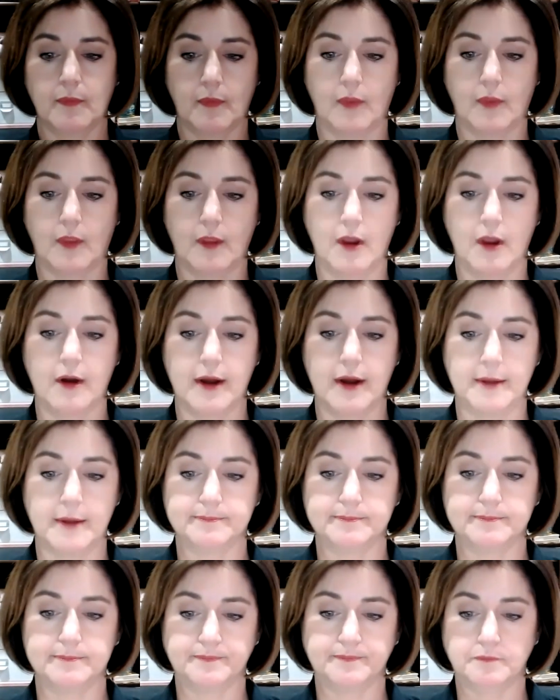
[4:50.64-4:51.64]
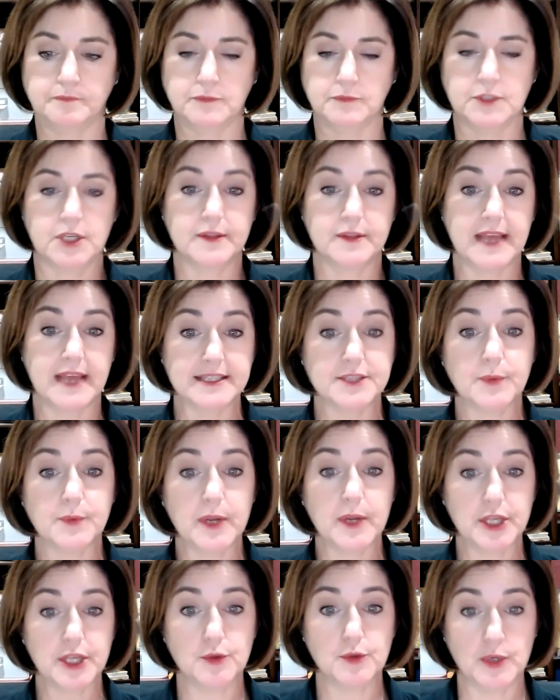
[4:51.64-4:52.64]
All right. So that's
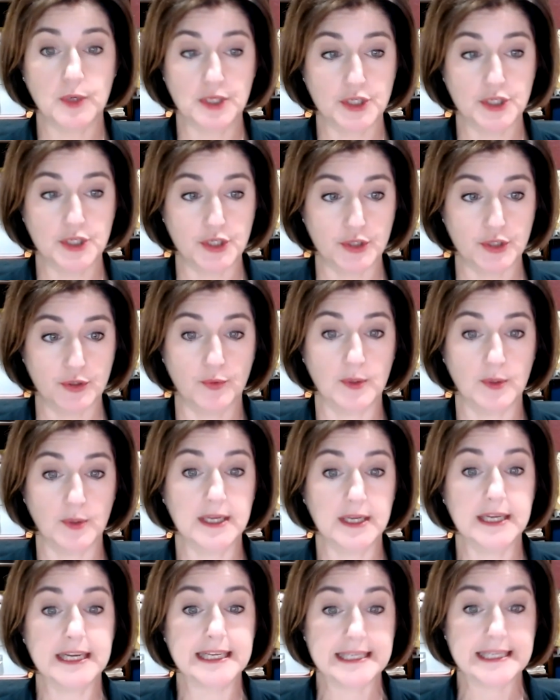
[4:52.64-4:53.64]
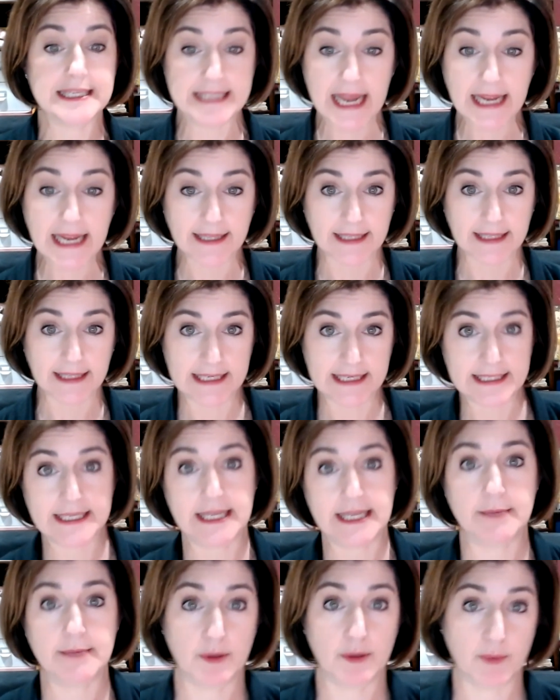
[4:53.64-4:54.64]
what you would do daily to
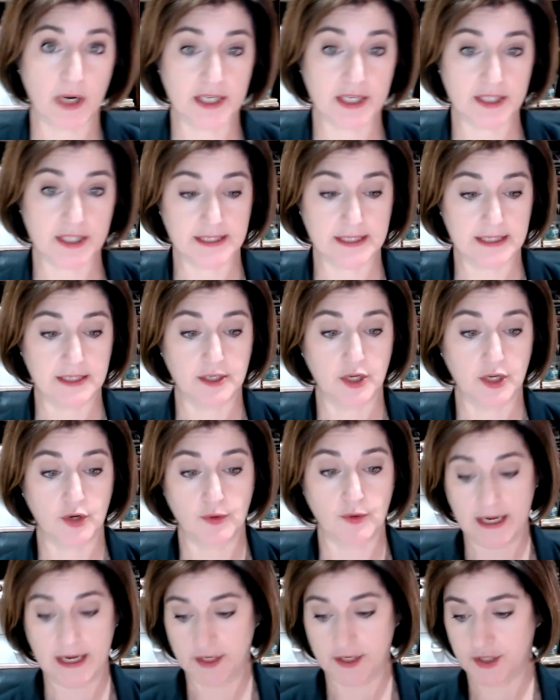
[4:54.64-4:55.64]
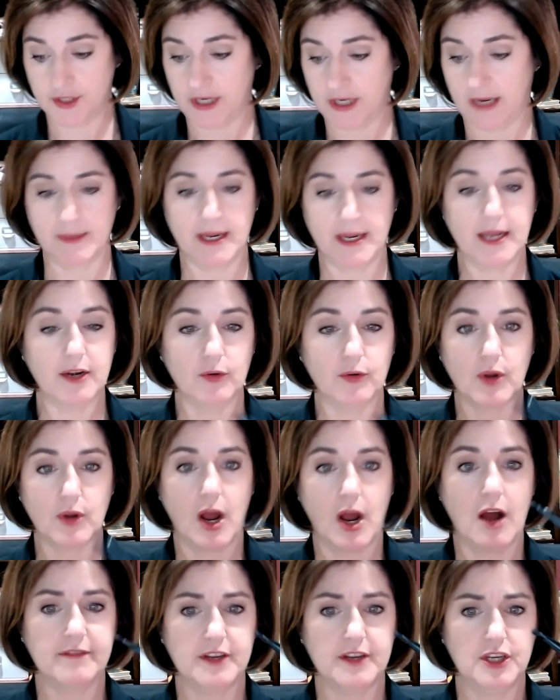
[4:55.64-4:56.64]
keep your brushes in great shape. And I don't
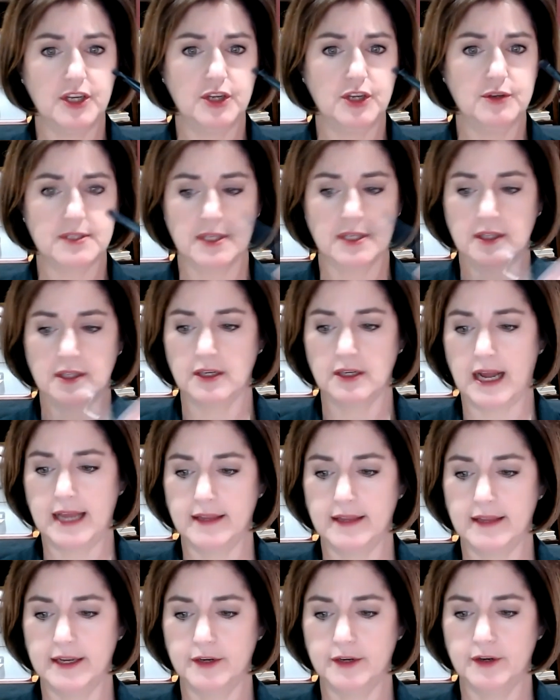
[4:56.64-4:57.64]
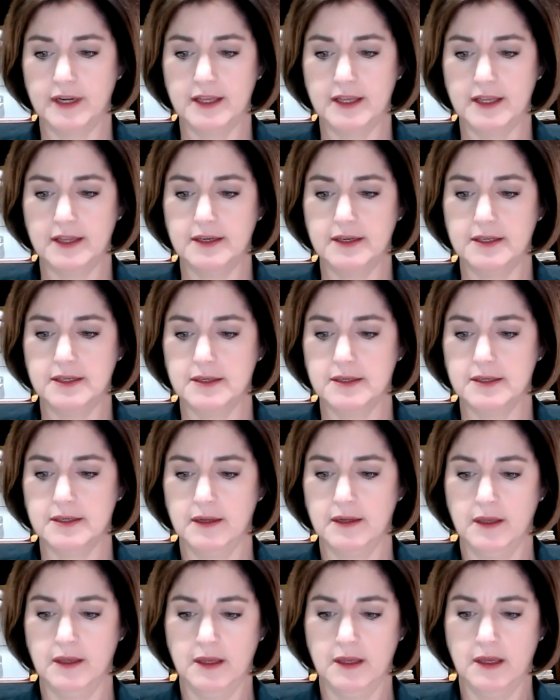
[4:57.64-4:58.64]
often use the little eyeliner end,
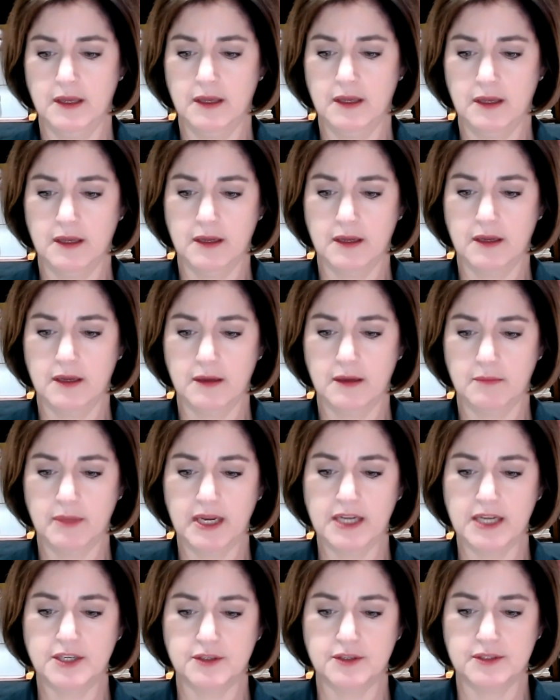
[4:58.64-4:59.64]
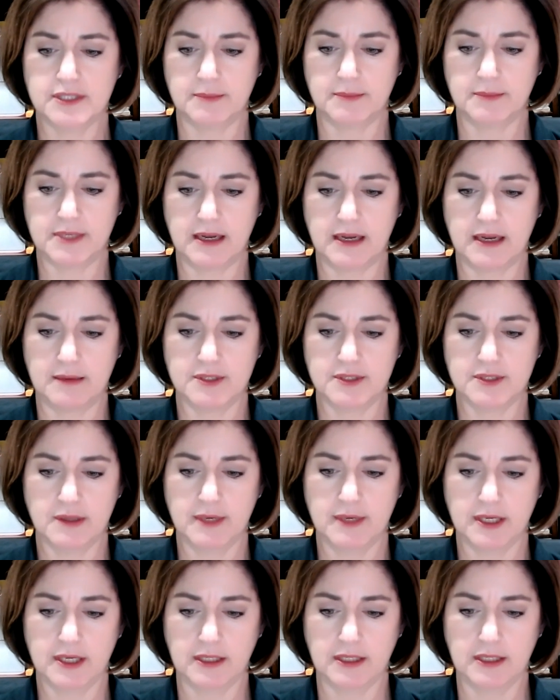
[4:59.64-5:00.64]
but I do sometimes. So I'm
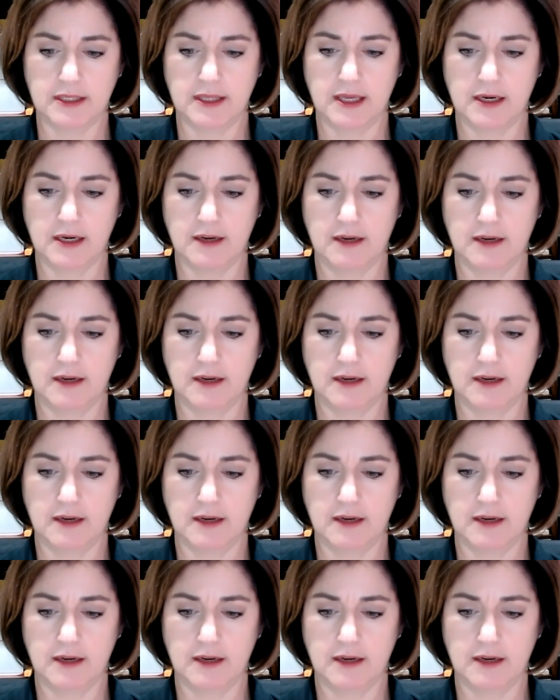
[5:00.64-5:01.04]
going to clean that off.